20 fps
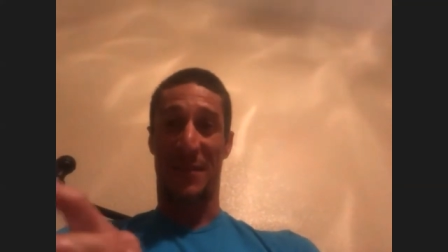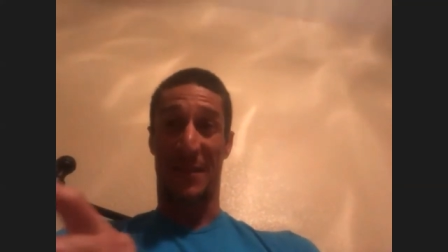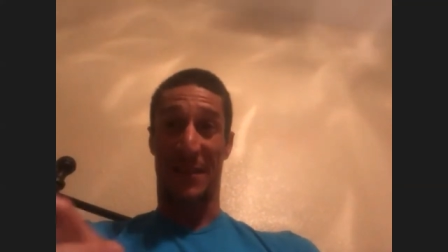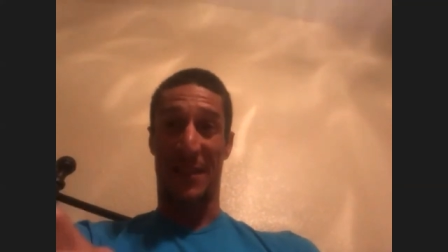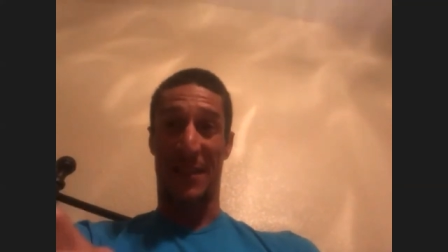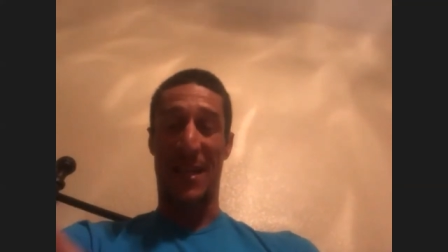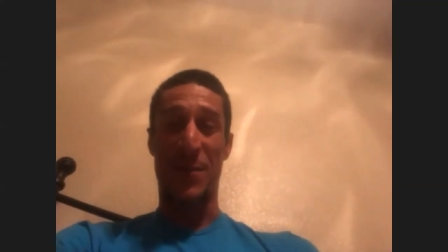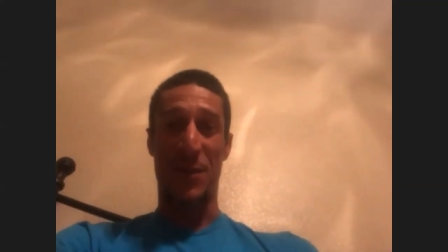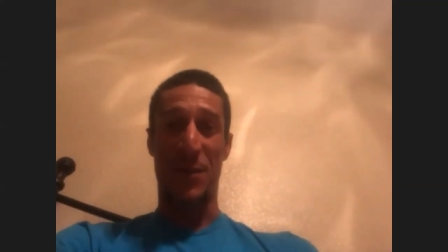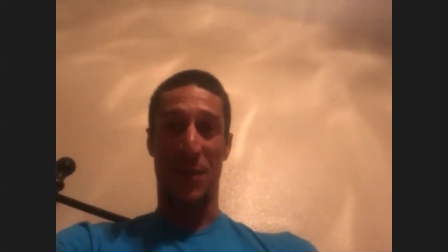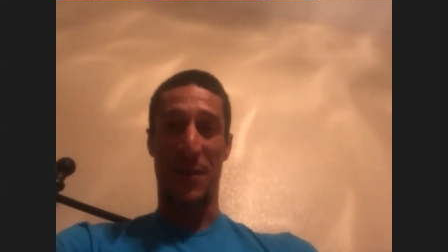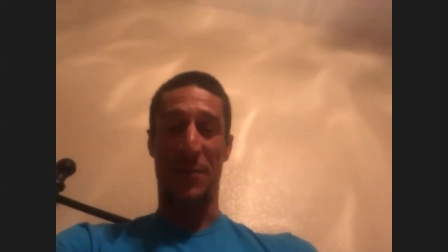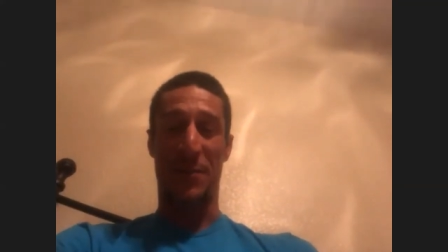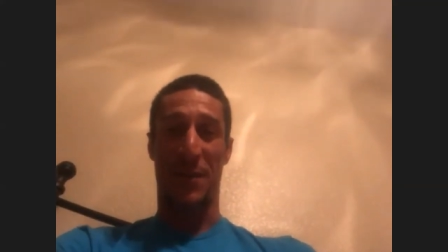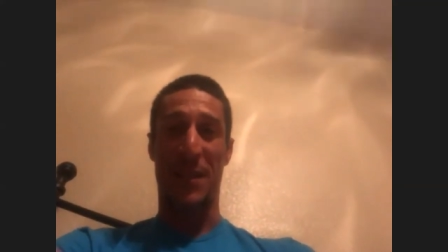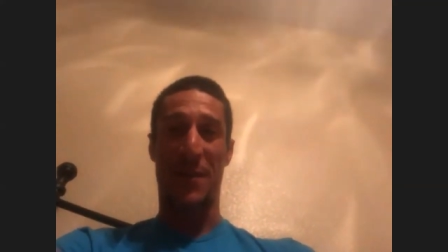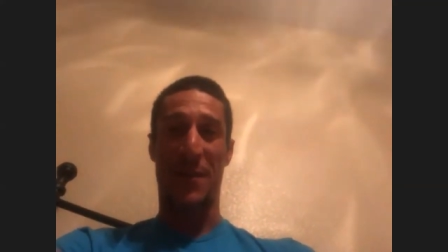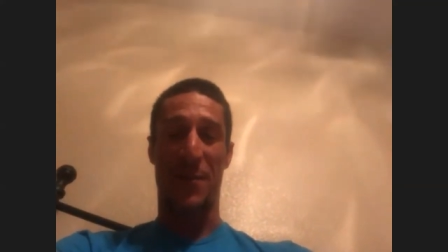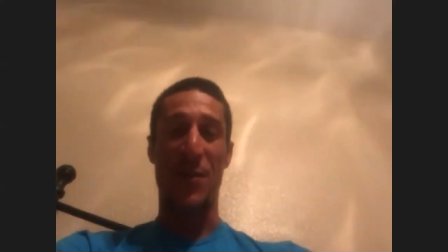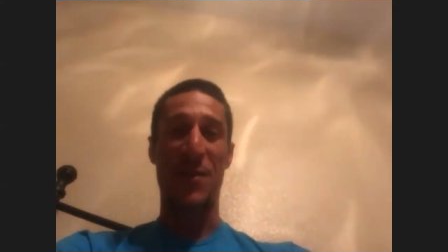That was a
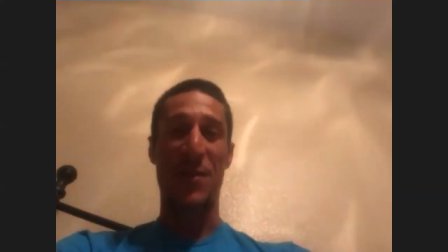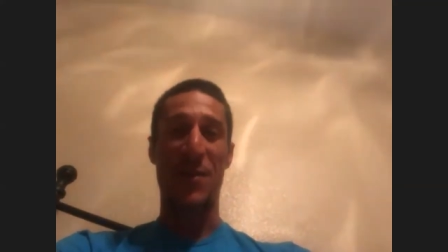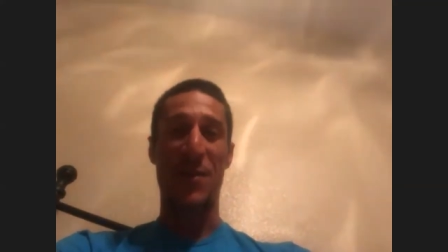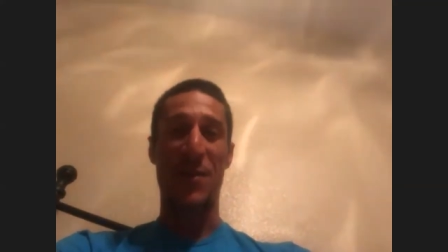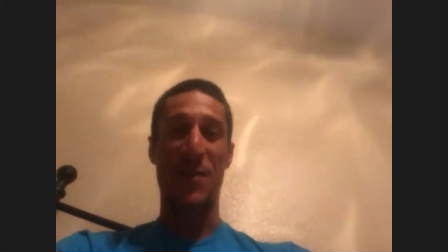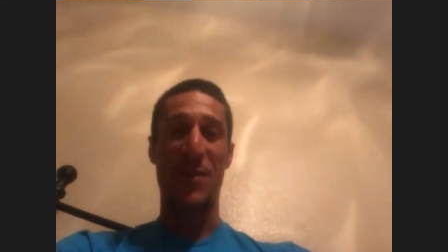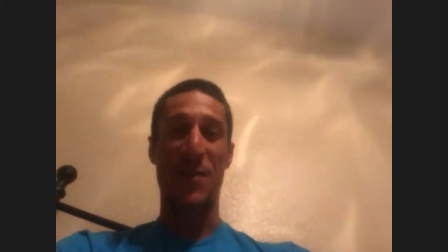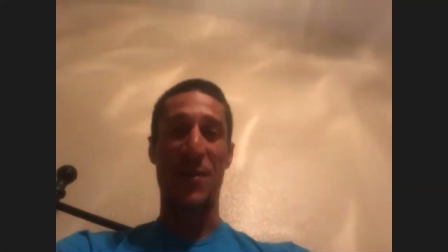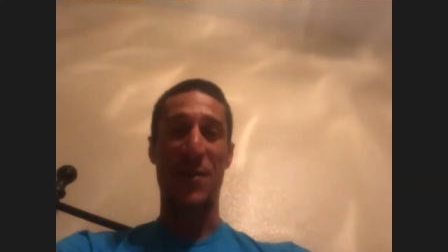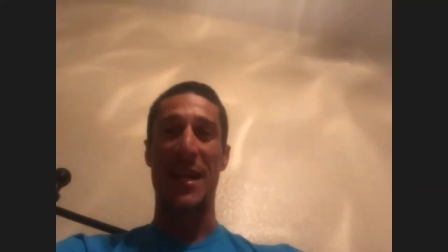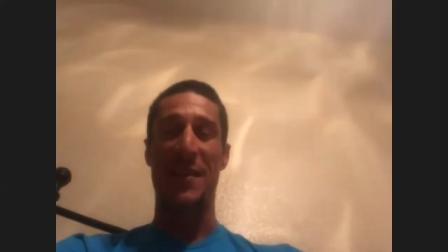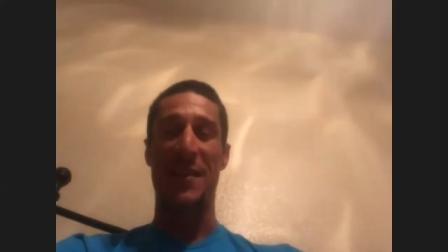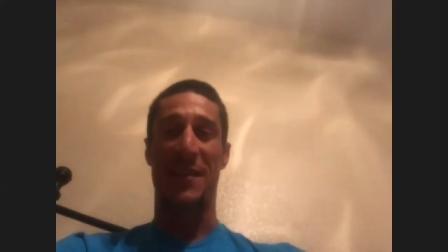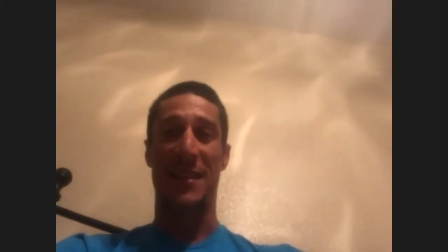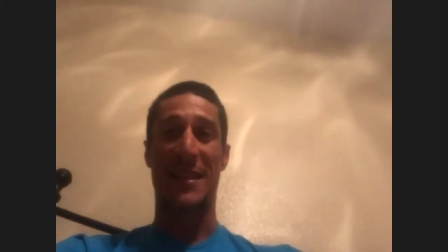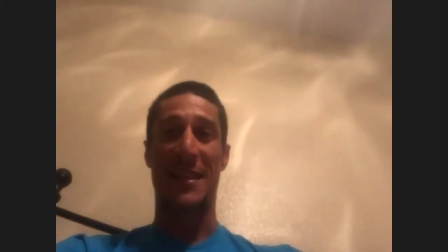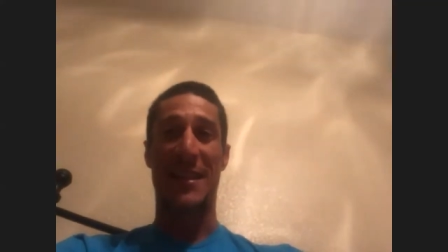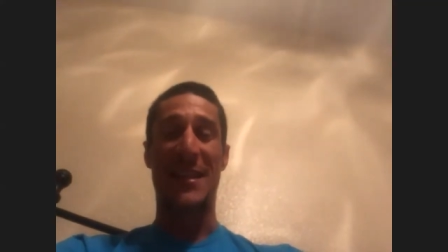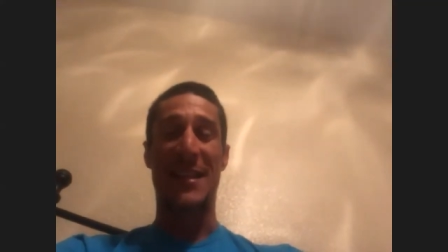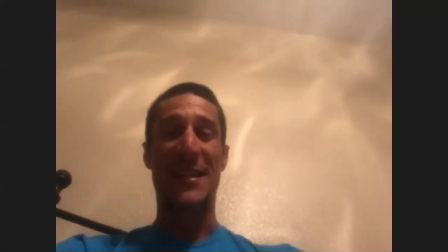sale price.
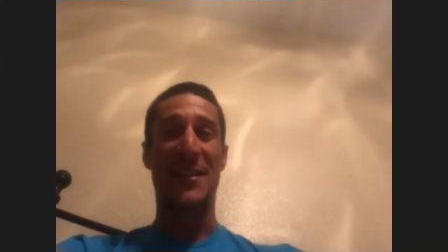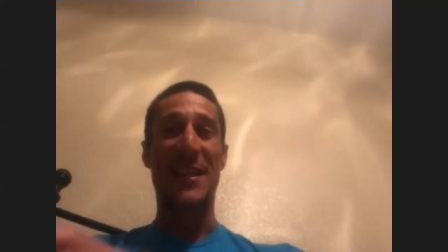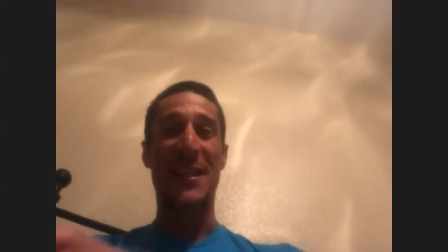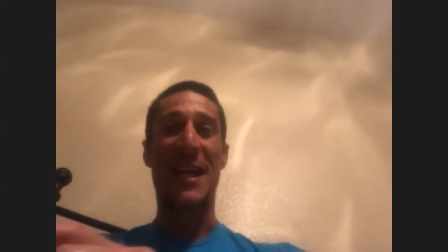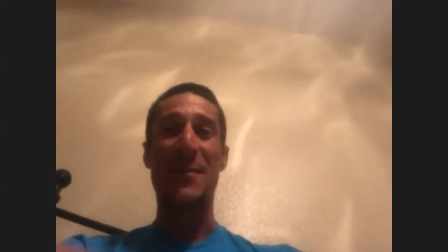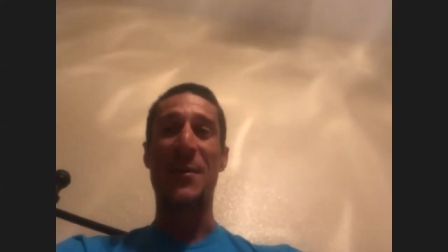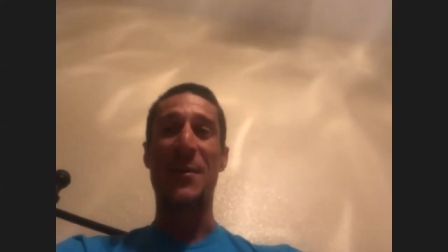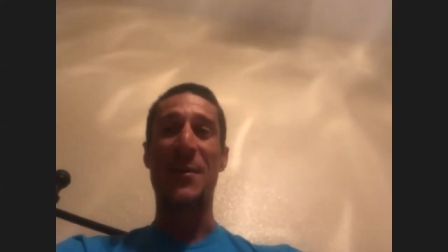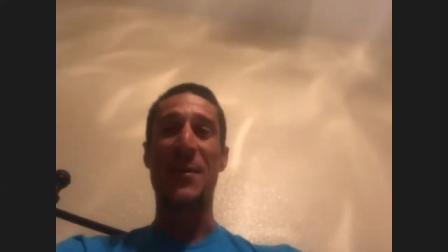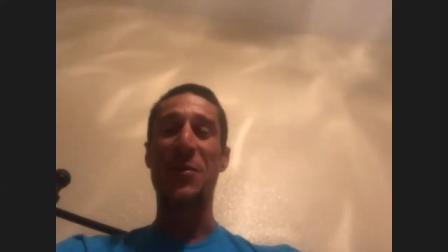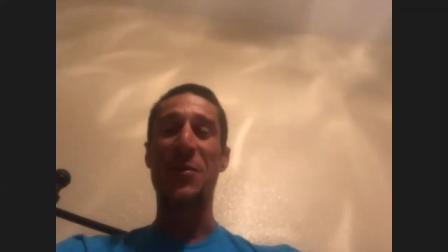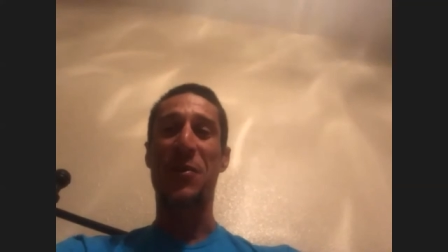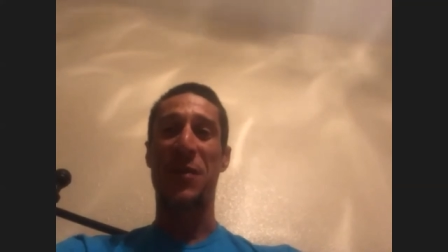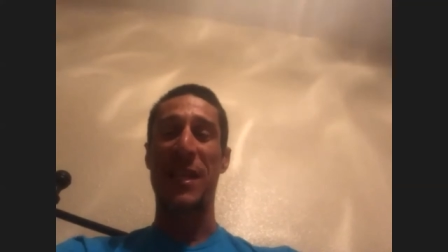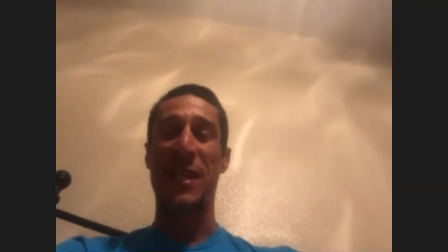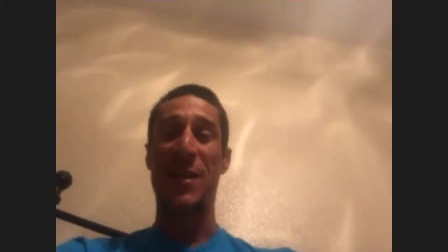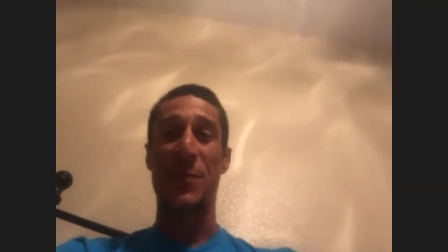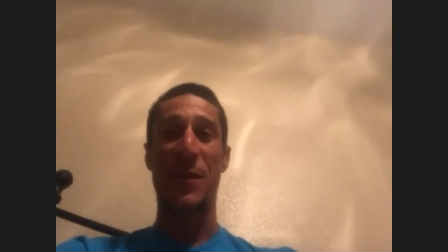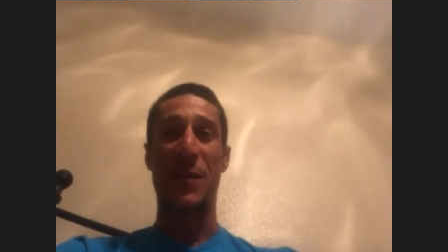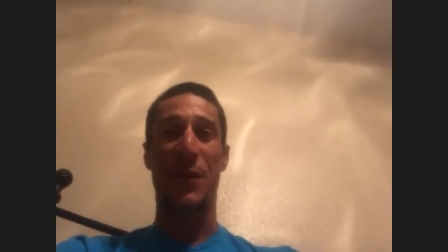They have it on
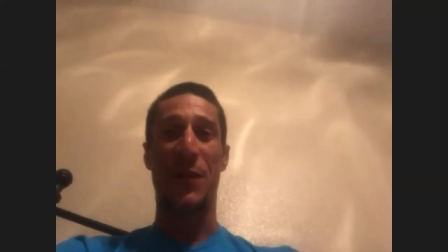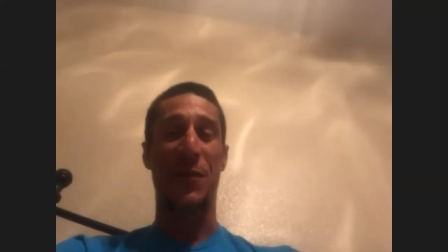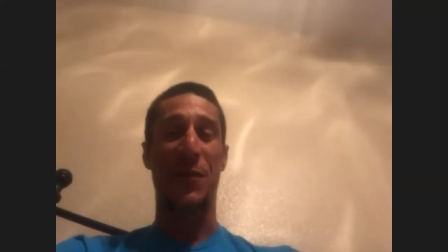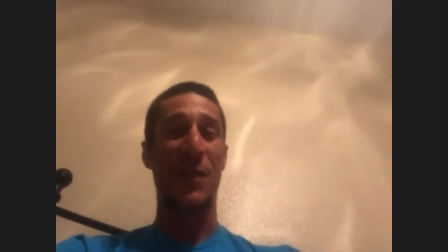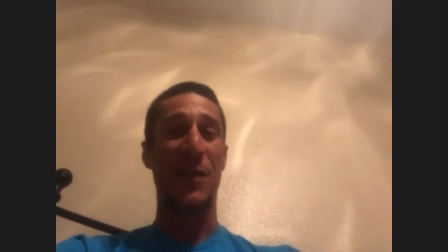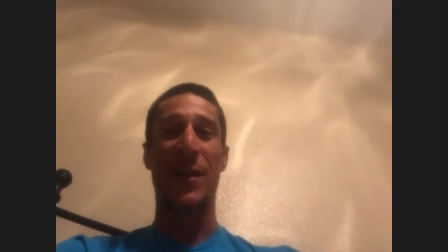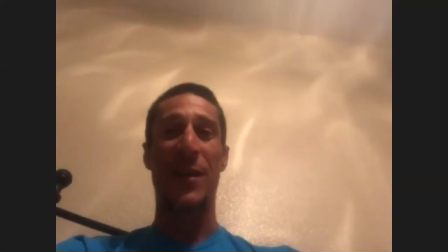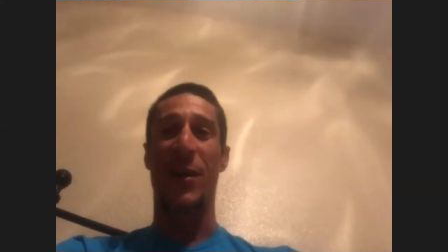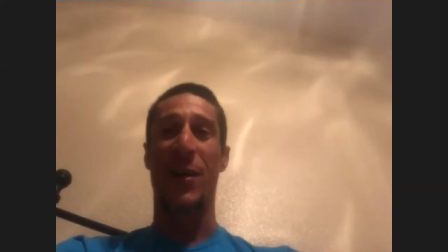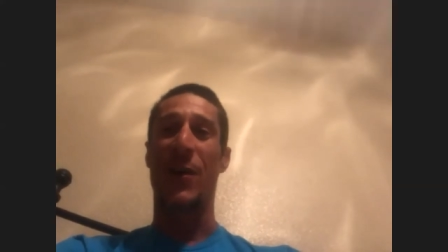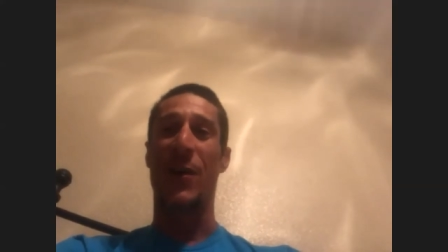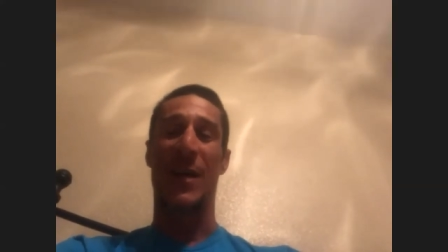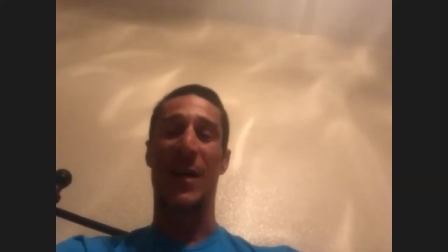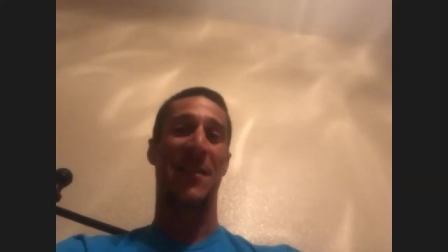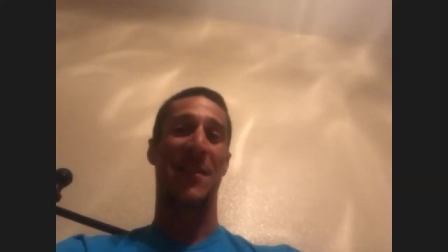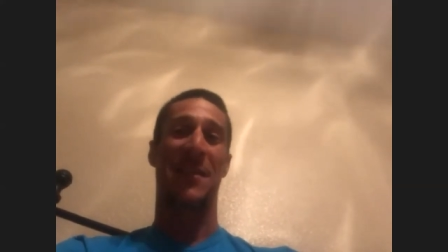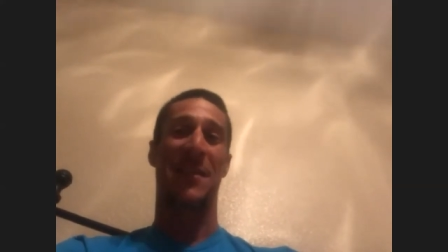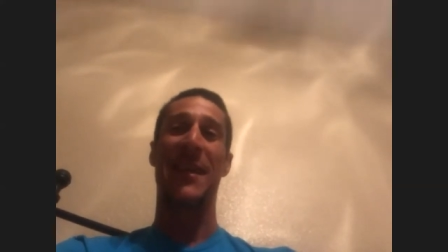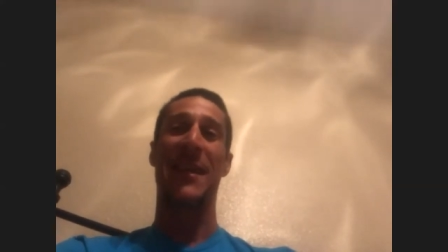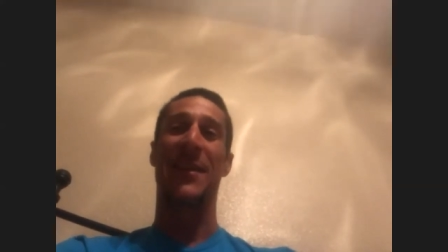sale because they all
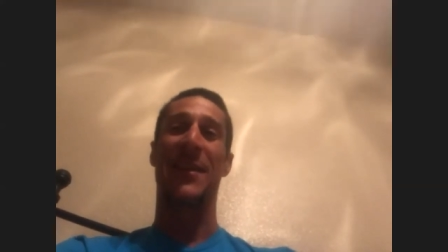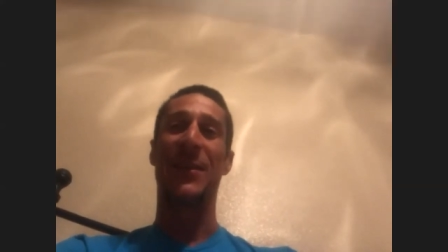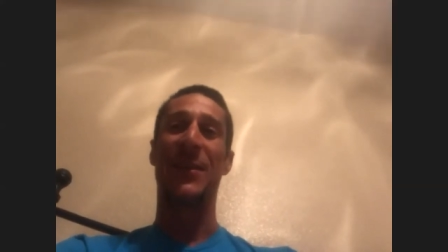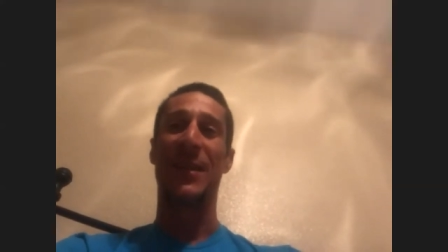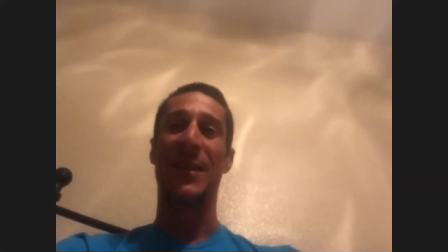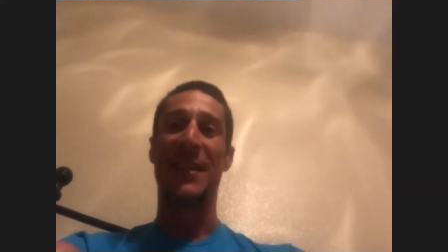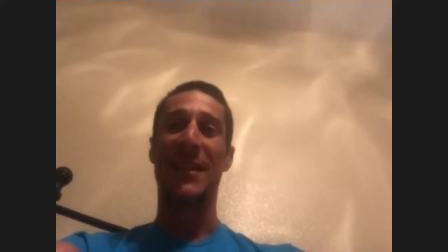as hell